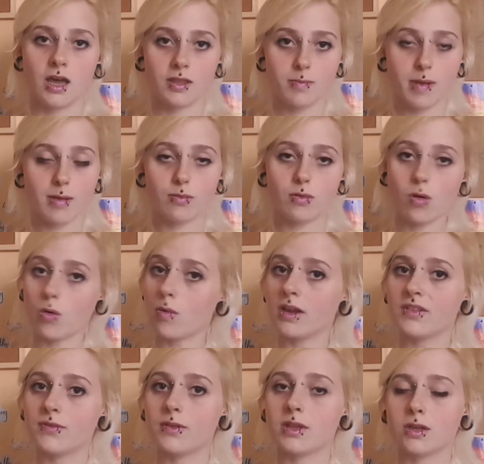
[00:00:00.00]
Other people
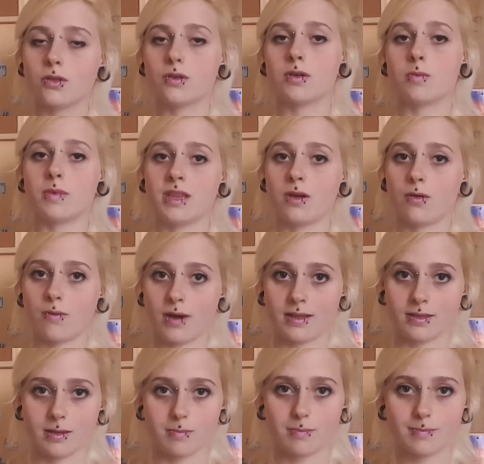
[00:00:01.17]
always feel included when they're
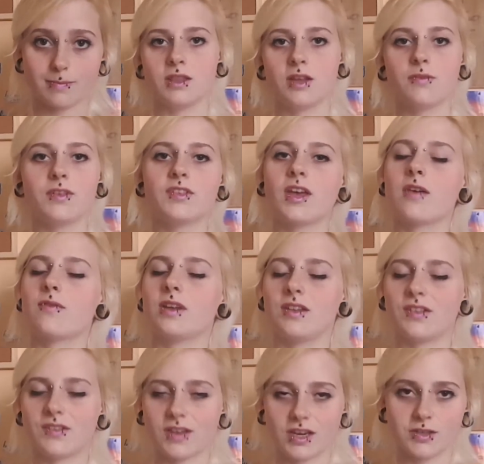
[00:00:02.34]
around them. Lovers have an
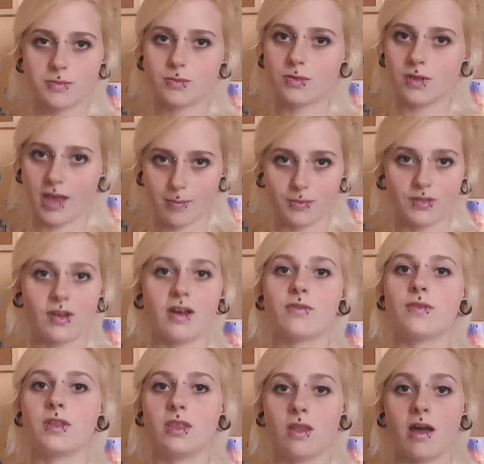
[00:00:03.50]
insatiable appetite
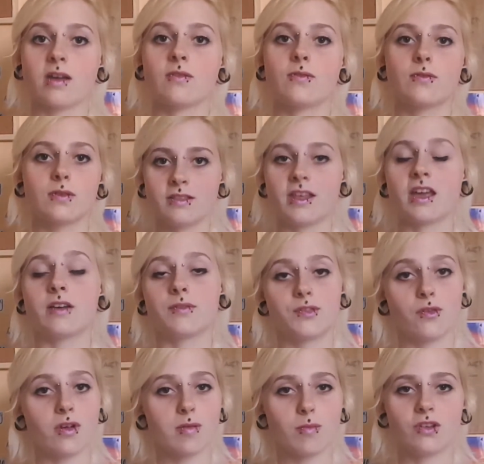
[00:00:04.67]
for life. They have
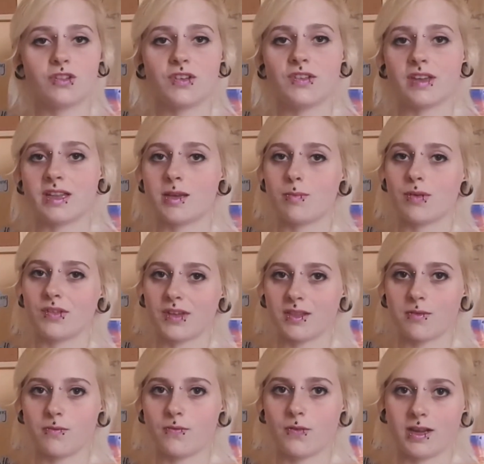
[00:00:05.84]
strong emotions and they present
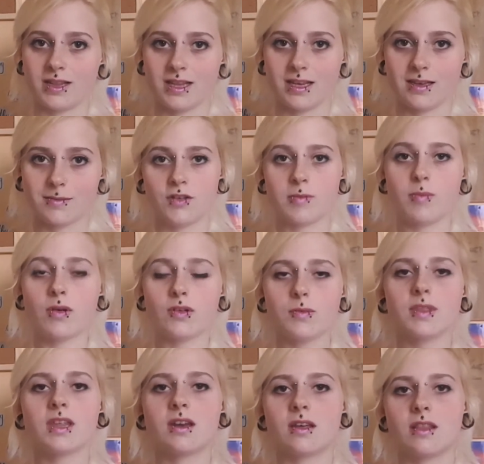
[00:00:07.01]
them freely. To bond
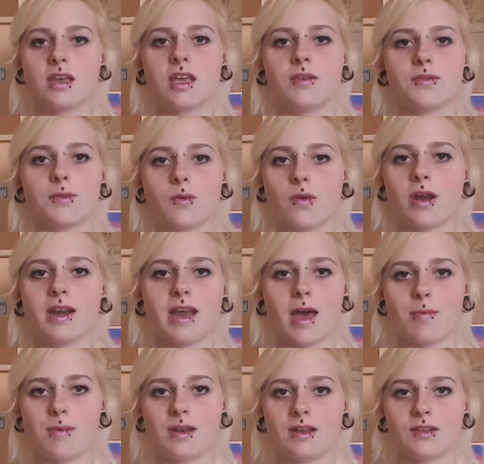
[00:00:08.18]
with another gives them great
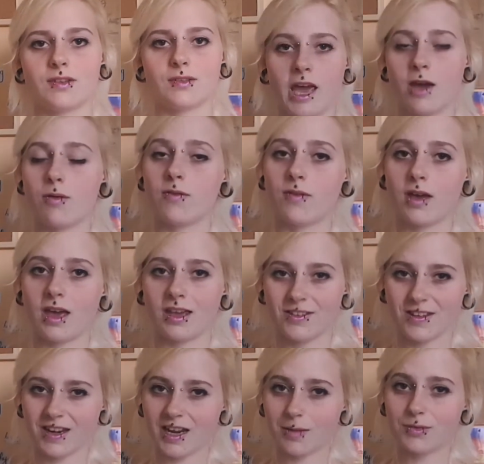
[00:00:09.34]
happiness. However, as
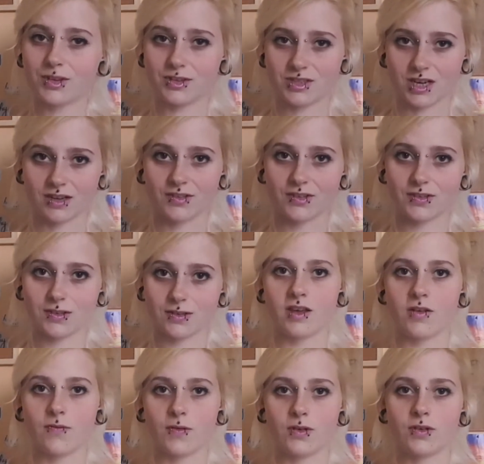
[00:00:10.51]
the name suggests, they
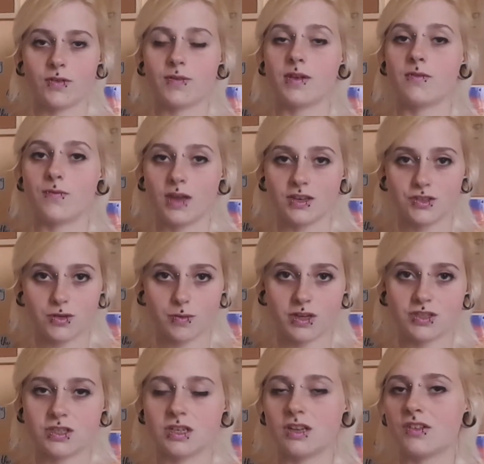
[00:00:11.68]
are fond of
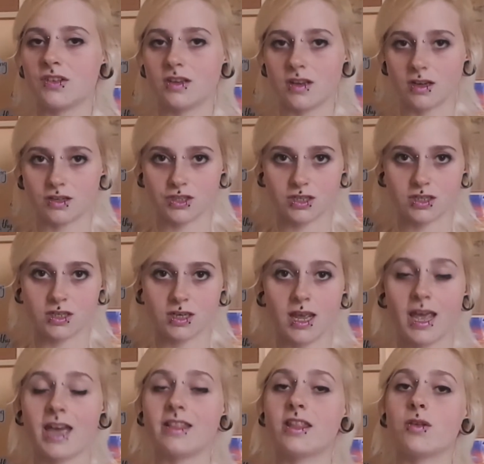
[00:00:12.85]
infatuation, seduction,
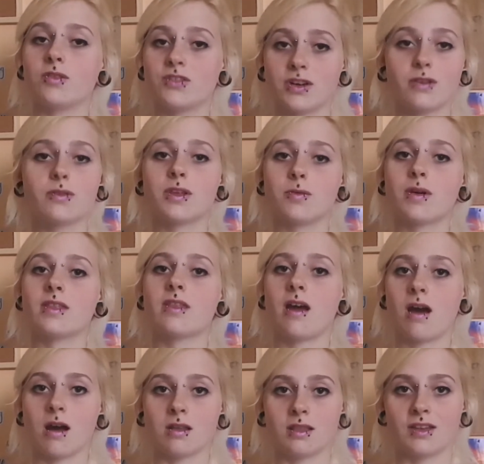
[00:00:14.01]
and they generally wear their
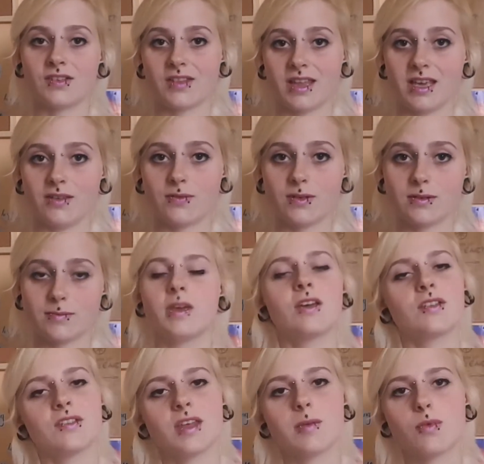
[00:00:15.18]
heart on their sleeve.
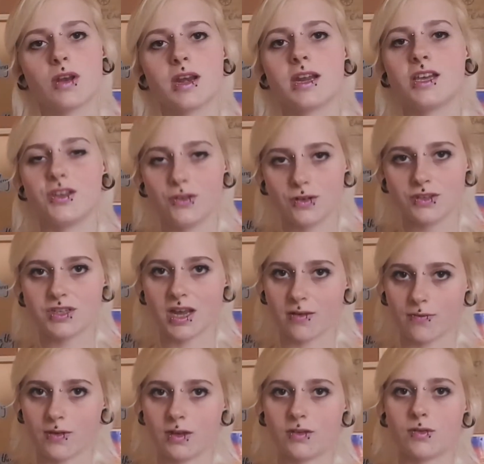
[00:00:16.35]
Because they put in a huge
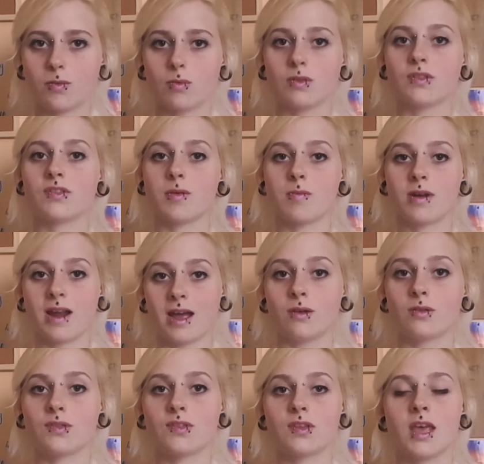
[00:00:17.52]
effort towards someone
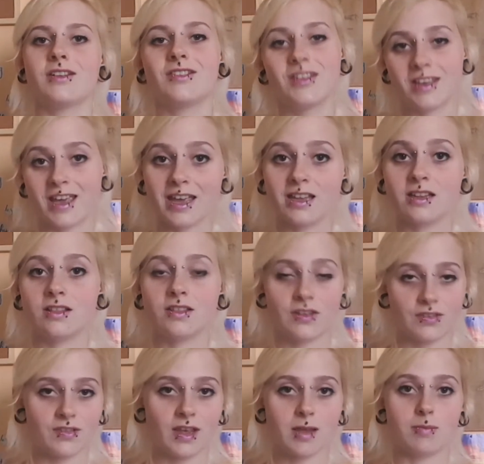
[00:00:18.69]
else to gain the
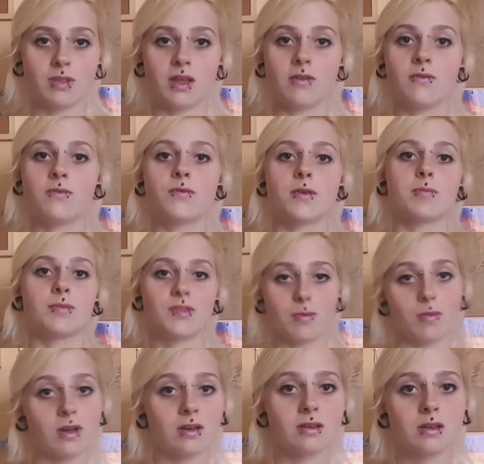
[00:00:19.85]
same love from
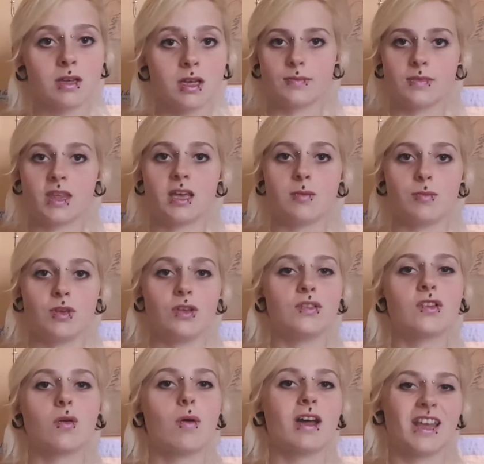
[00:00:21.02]
someone, they can be
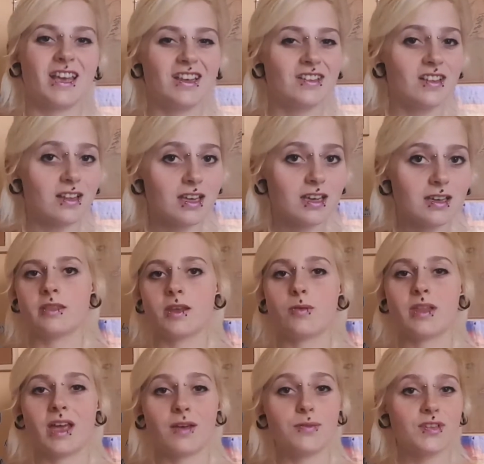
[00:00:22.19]
used quite easily. They
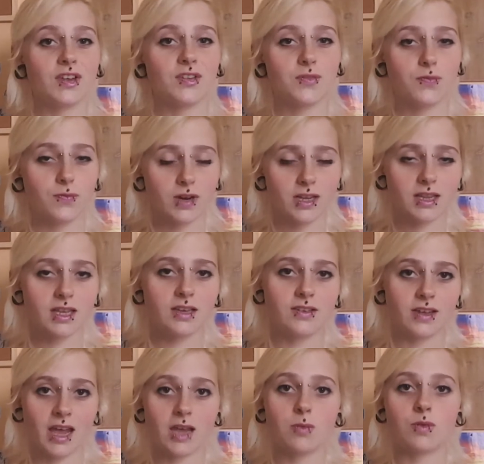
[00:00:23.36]
will have sex freely
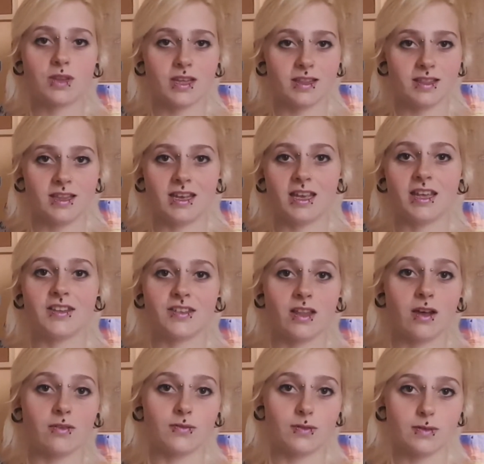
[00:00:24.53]
to gain what they think is
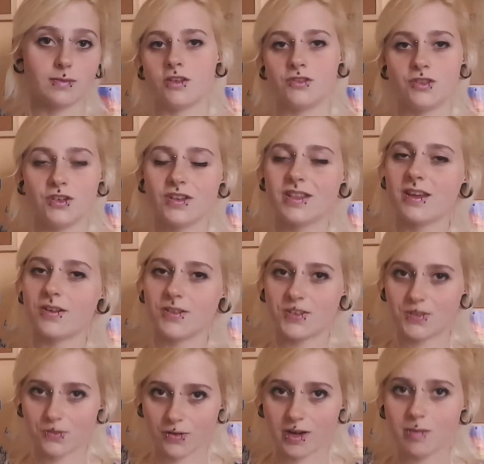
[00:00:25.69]
love. Due to their
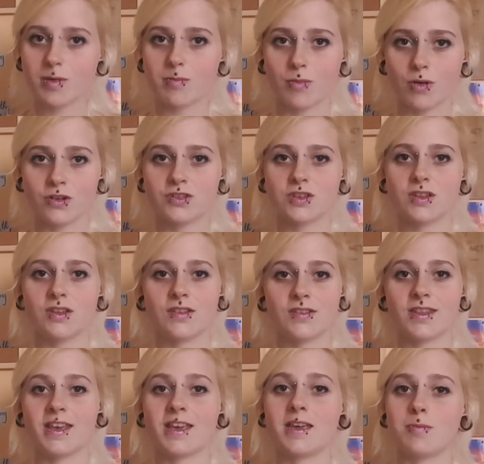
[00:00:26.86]
extreme emotions,
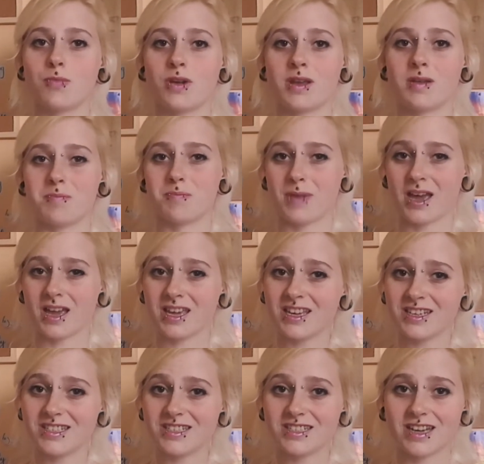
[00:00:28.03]
they can bring
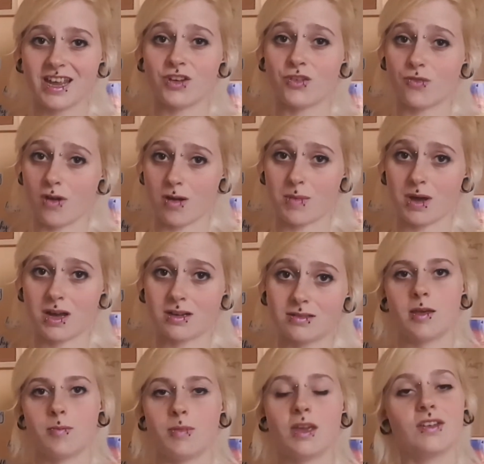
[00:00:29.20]
baggage and drama.
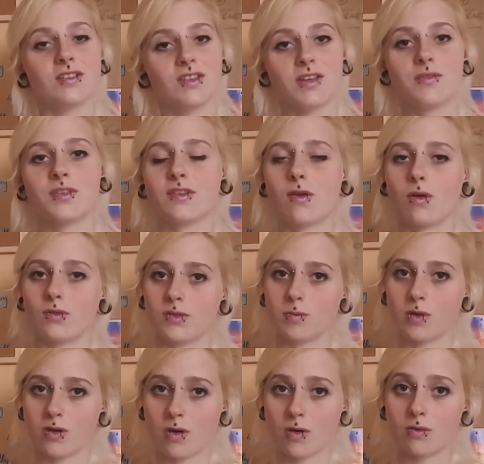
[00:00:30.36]
Because love is their
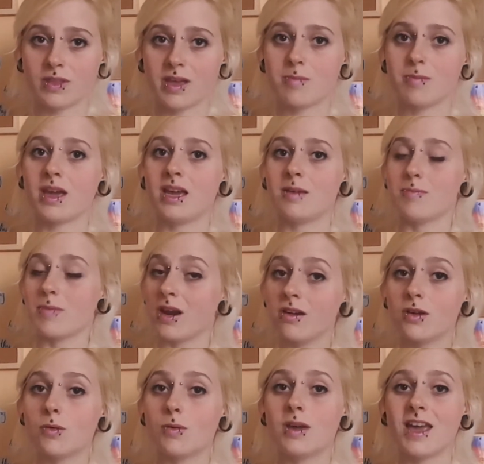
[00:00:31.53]
ultimate goal, they may marry
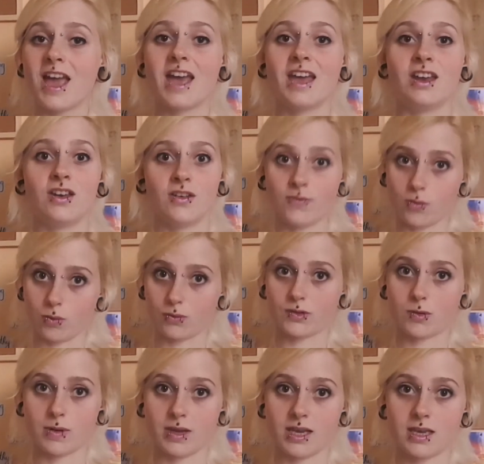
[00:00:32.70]
quick and divorce
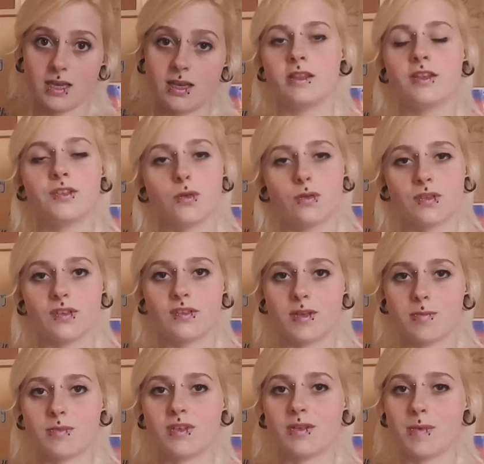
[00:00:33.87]
quick. This causes them
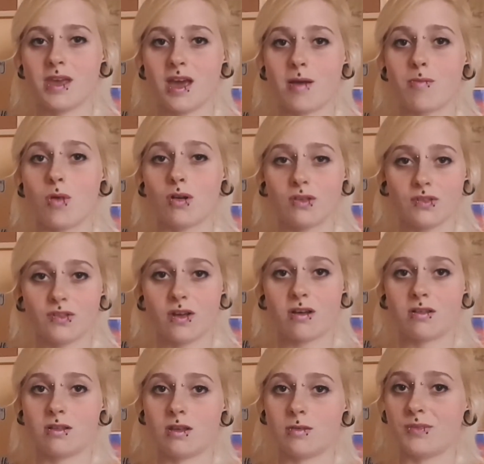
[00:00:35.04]
to become
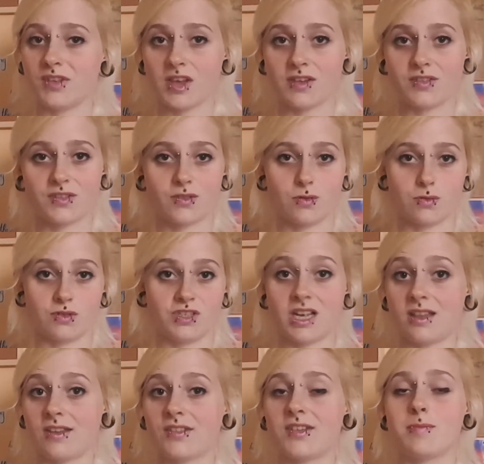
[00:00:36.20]
hostile, obsessed, or
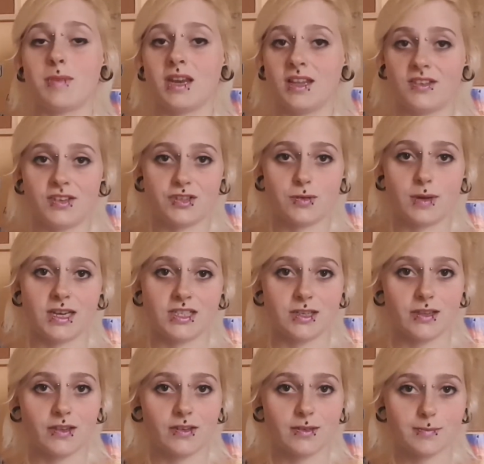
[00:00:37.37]
jealous in many
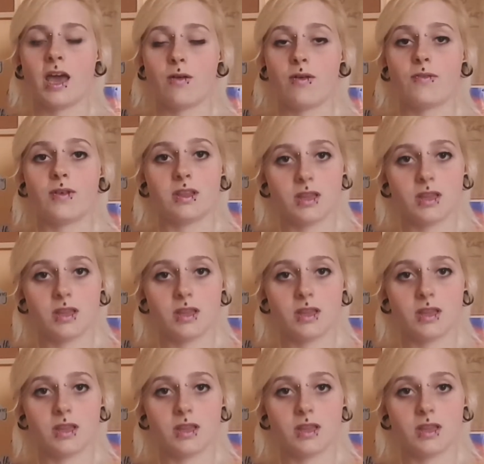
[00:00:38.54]
situations. However,